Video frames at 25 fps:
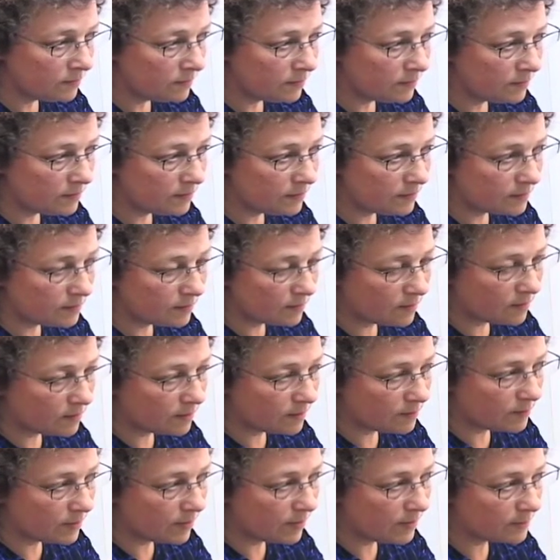This
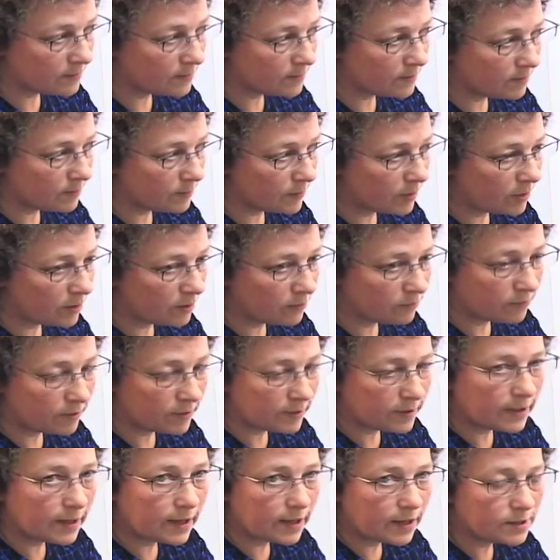has some
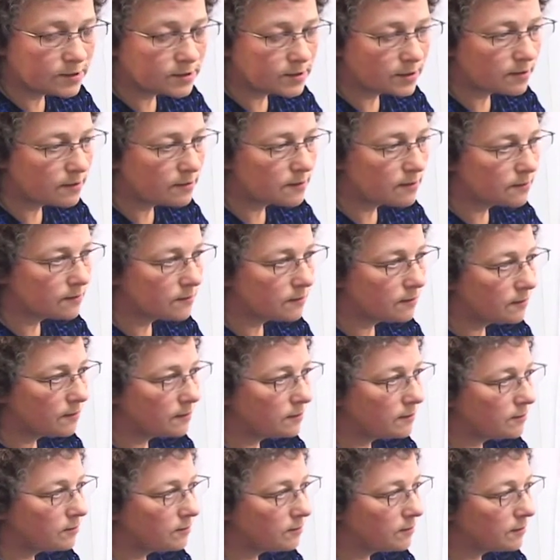contraindications.
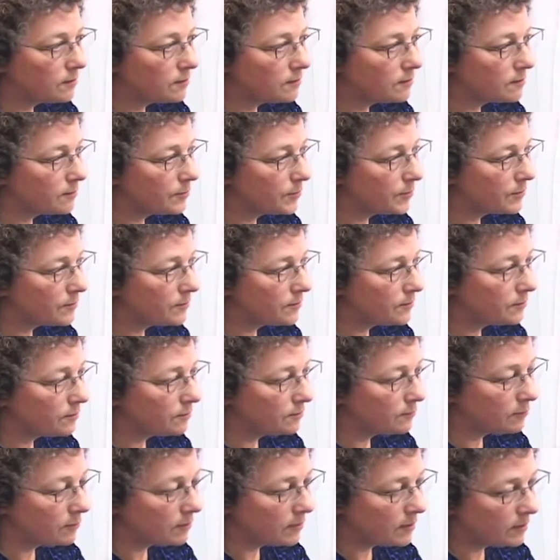You're not supposed to do
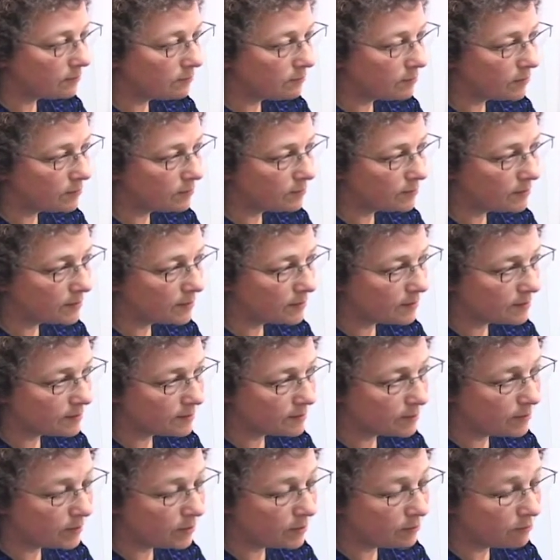it with anyone who's got
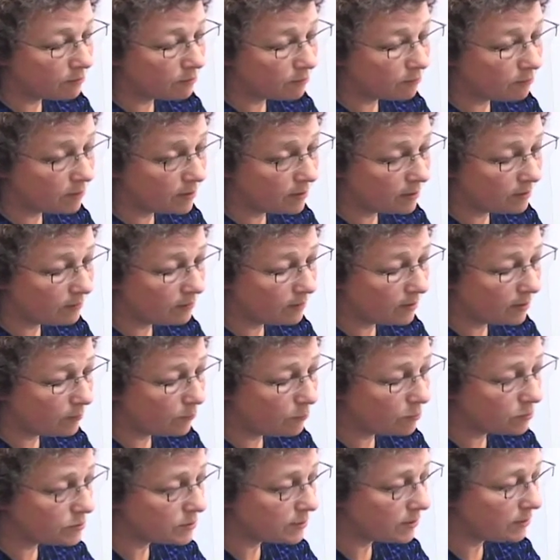some intracranial
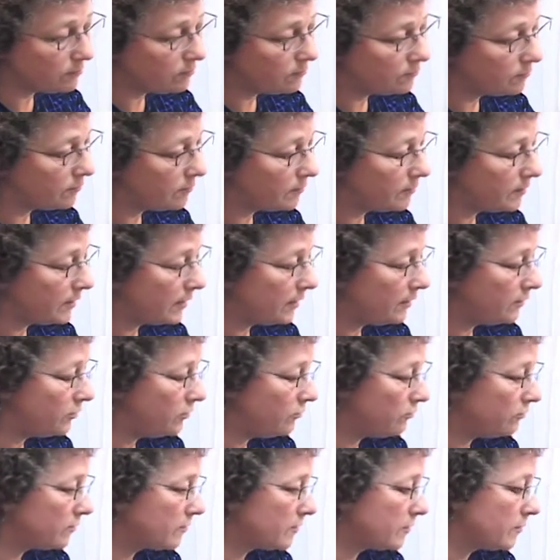hemorrhaging or an
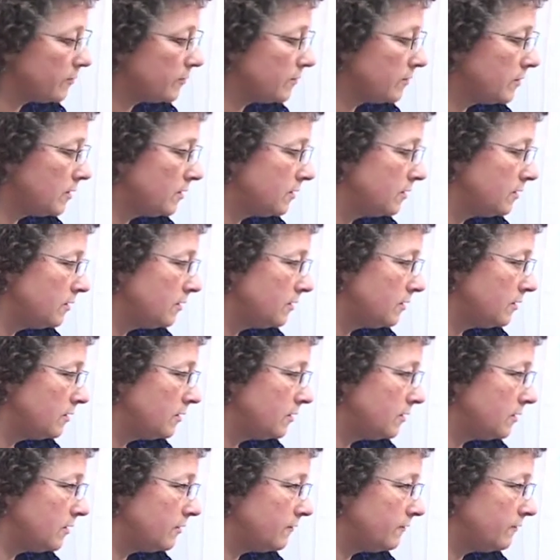aneurysm.
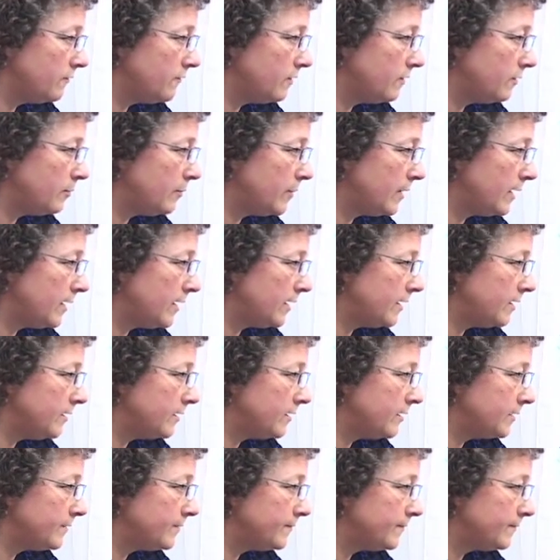It's a very bad
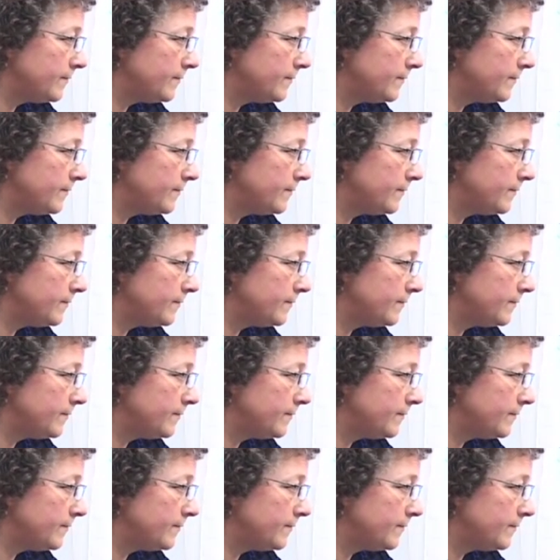idea,